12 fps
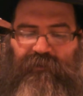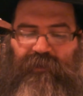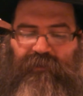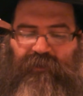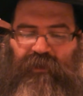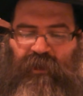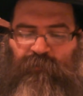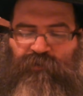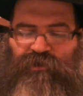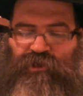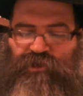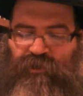that the
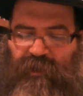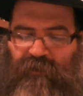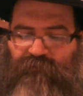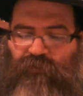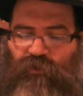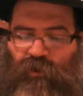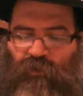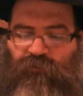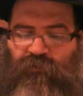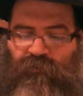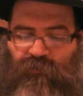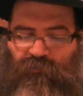Eibusha should have
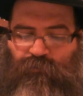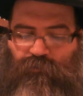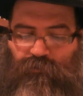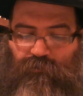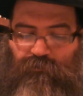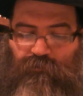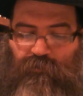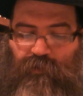Rotz in this world.